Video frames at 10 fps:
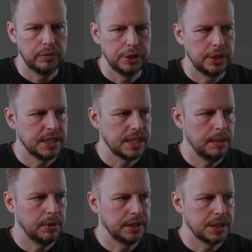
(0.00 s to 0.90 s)
We should
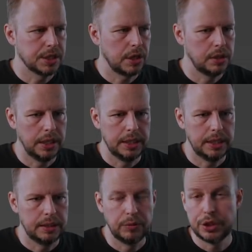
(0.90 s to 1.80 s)
disable
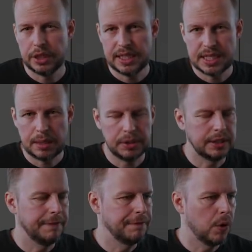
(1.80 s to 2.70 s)

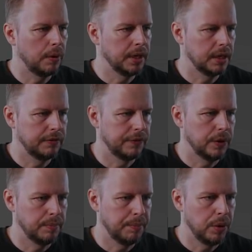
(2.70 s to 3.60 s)
deform here for
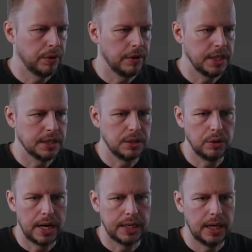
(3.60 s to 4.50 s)
both of these new
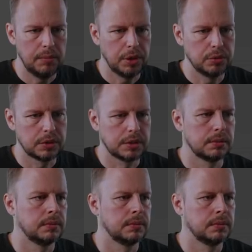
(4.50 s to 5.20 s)
IK bones.